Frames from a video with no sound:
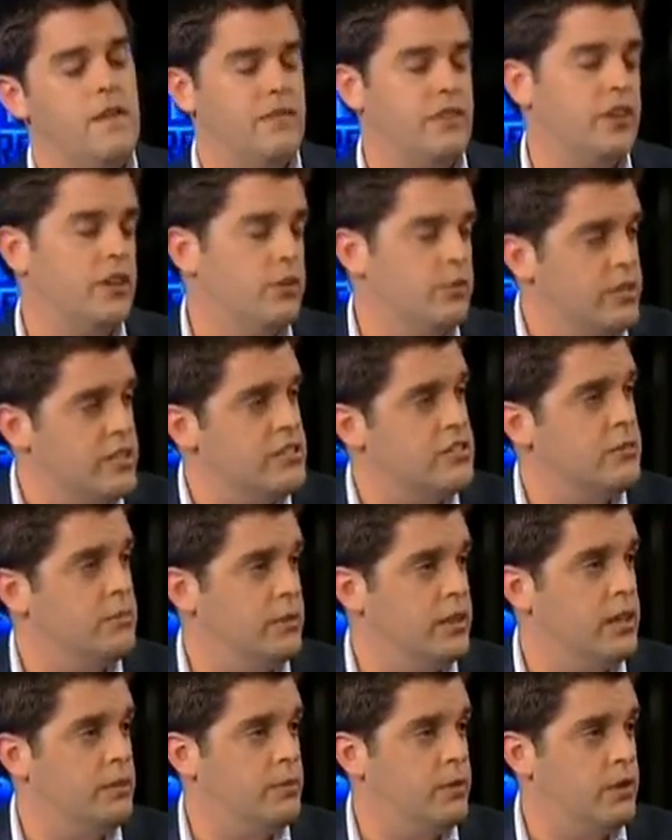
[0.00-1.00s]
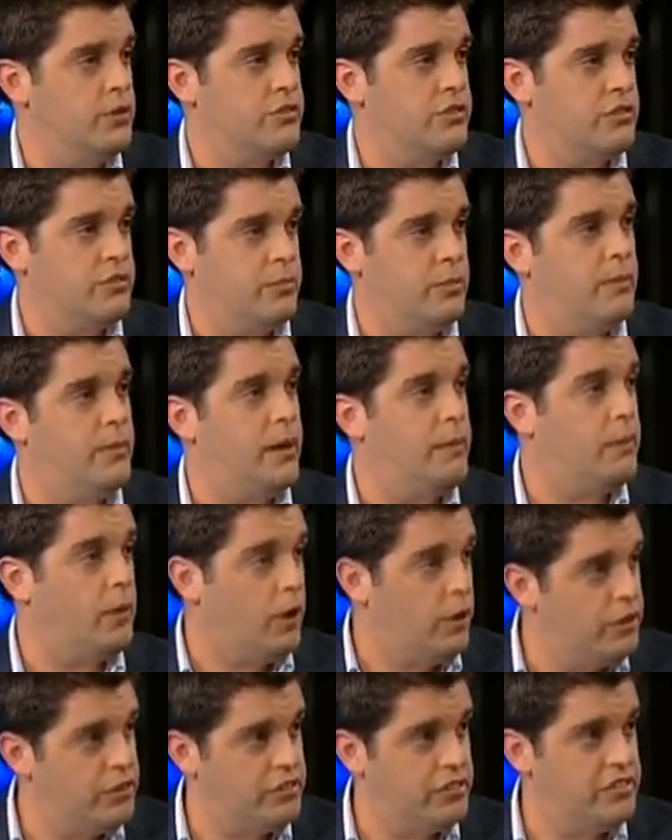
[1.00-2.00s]
If you're going to reasonably approach this from a
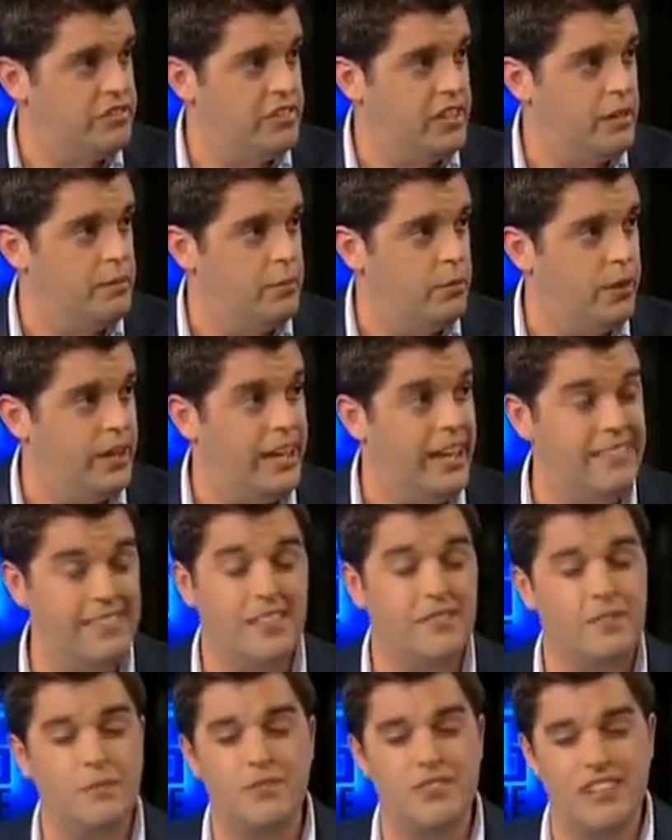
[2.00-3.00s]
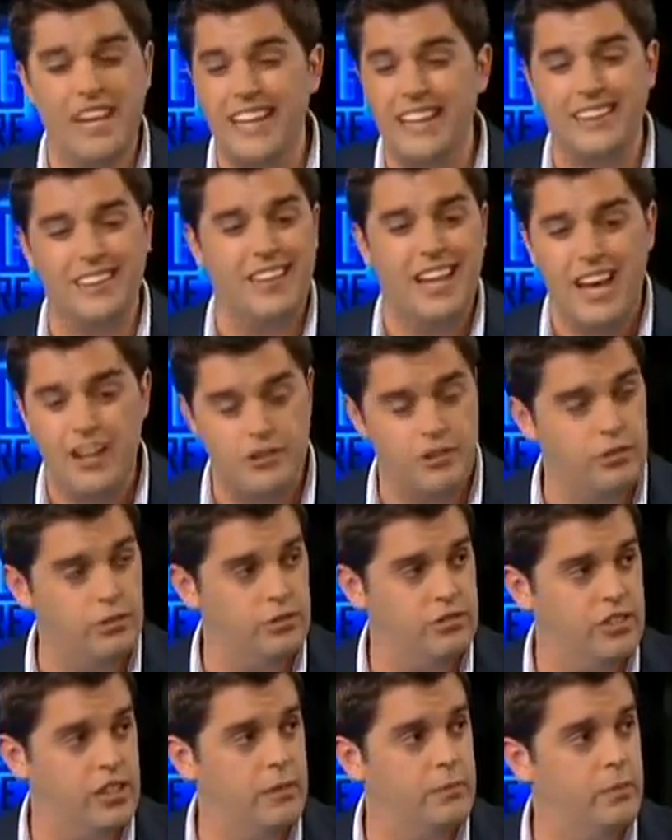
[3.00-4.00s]
bipartisan standpoint, and I think from just any
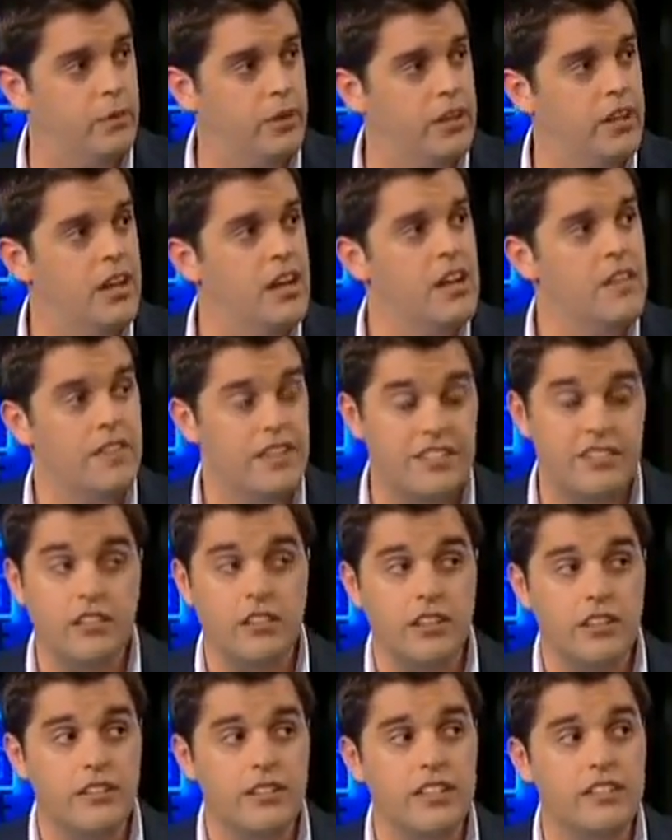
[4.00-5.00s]
logical standpoint, it's clear